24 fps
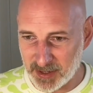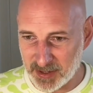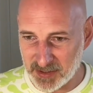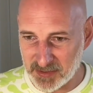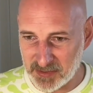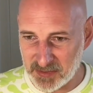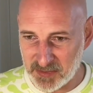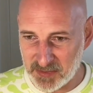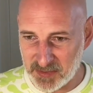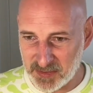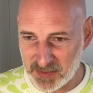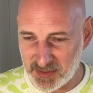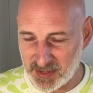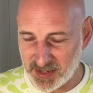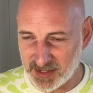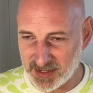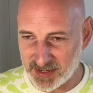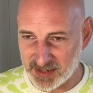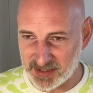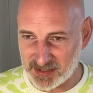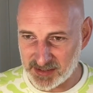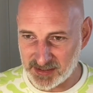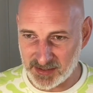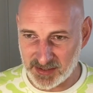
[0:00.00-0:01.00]

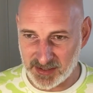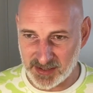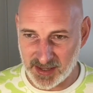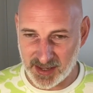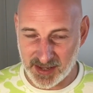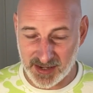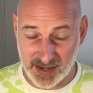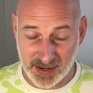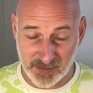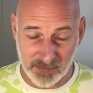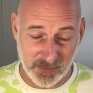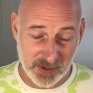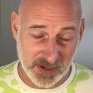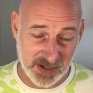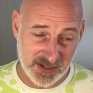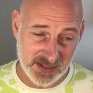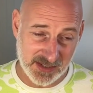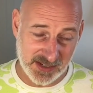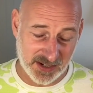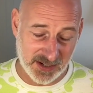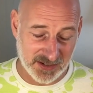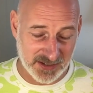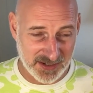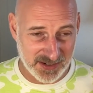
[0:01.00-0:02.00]
think then we
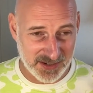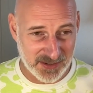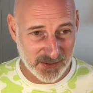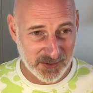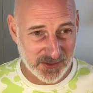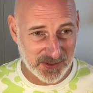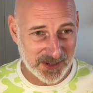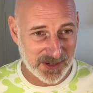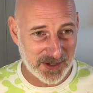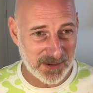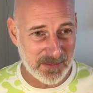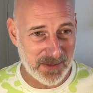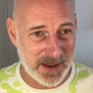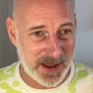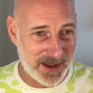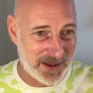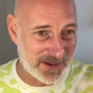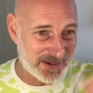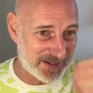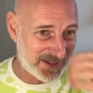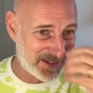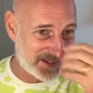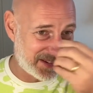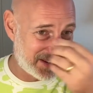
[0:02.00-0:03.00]
started talking
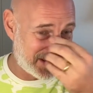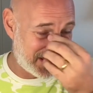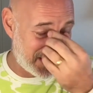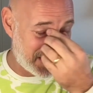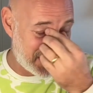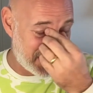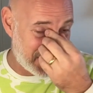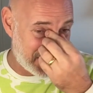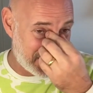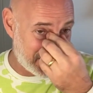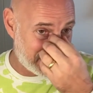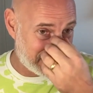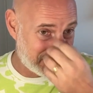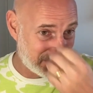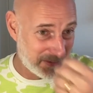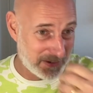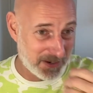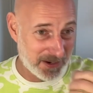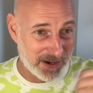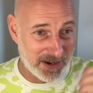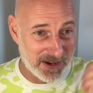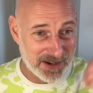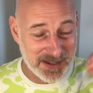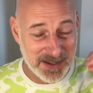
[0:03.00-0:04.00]
about,
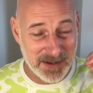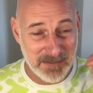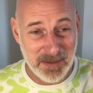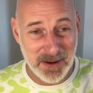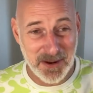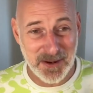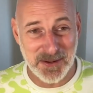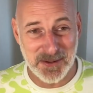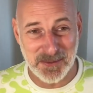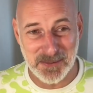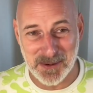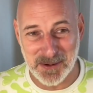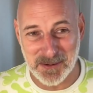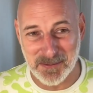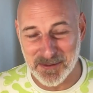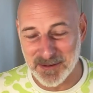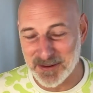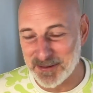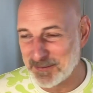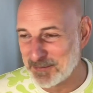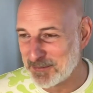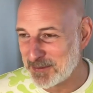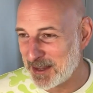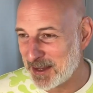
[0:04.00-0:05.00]
I suppose we
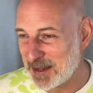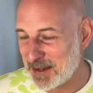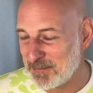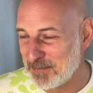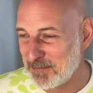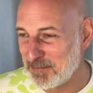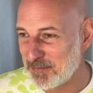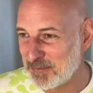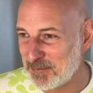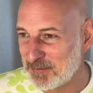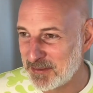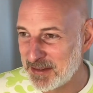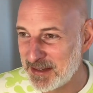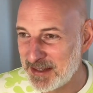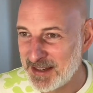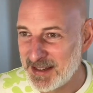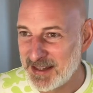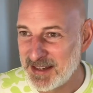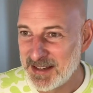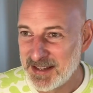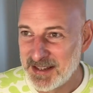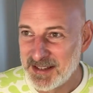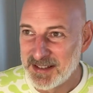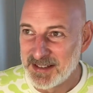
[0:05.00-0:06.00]
were
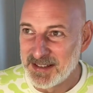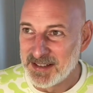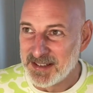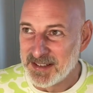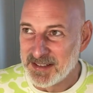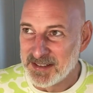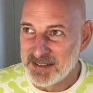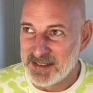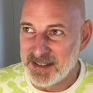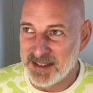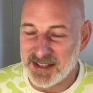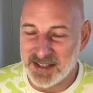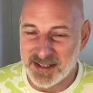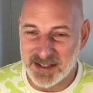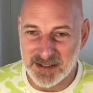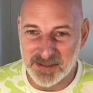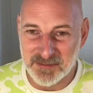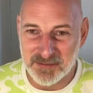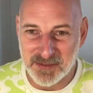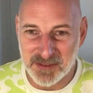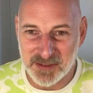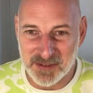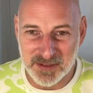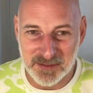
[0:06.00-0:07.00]
thinking
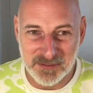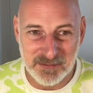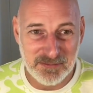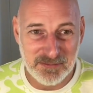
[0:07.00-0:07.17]
of